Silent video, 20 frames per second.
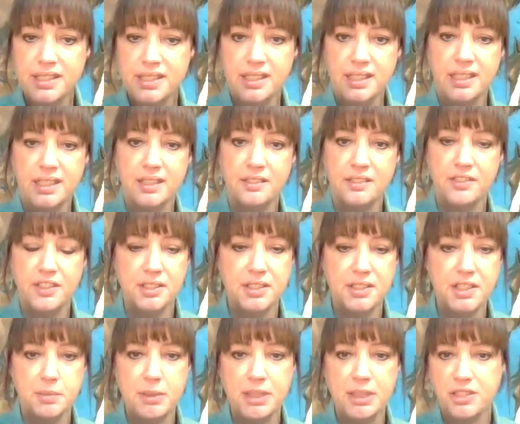uh, very
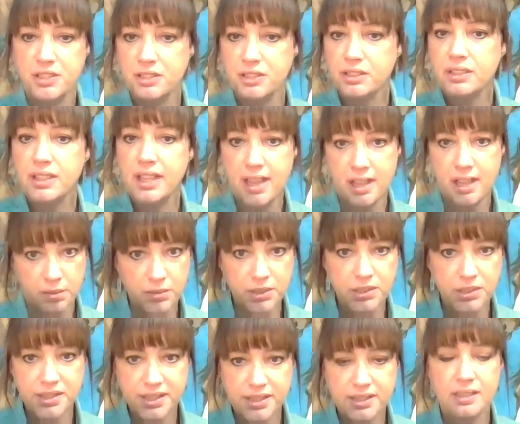special
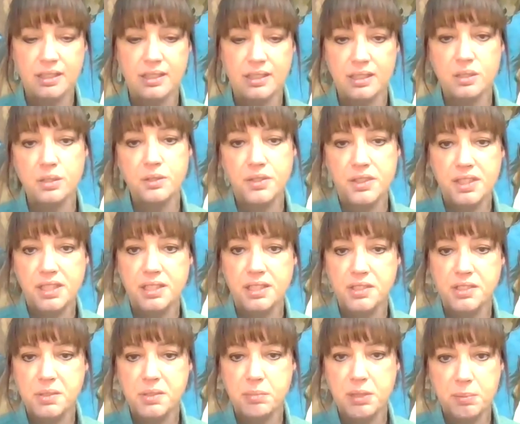animals uh, over the
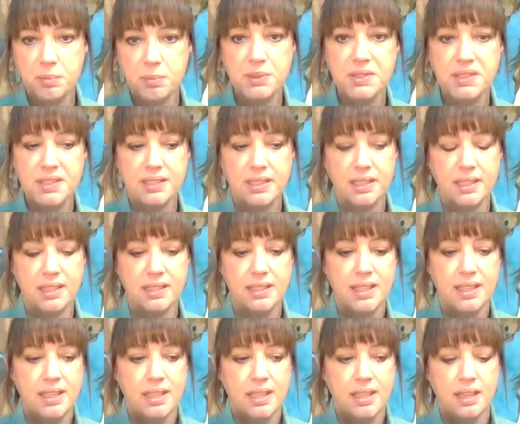years, people's uh,
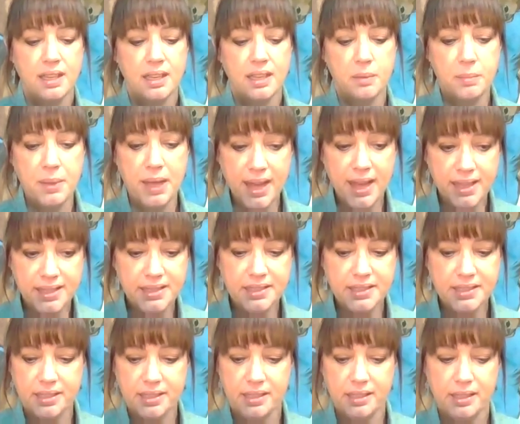uh,
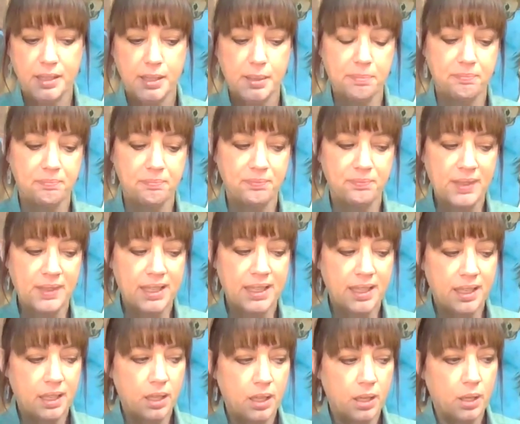pets. Um,
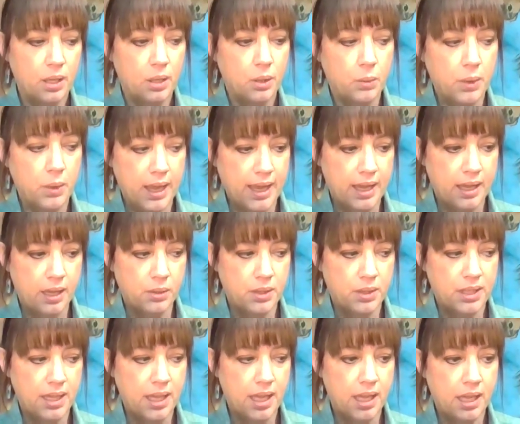wow.
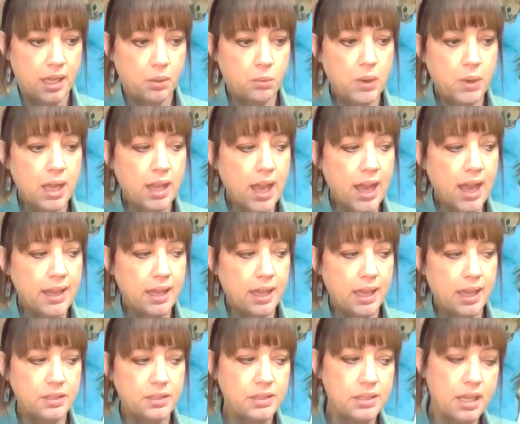Uh, well, I,
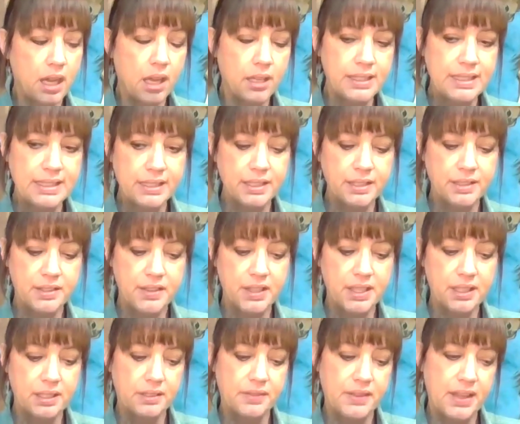I honestly
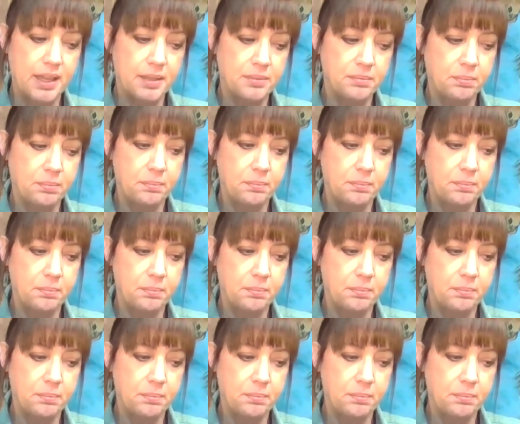think that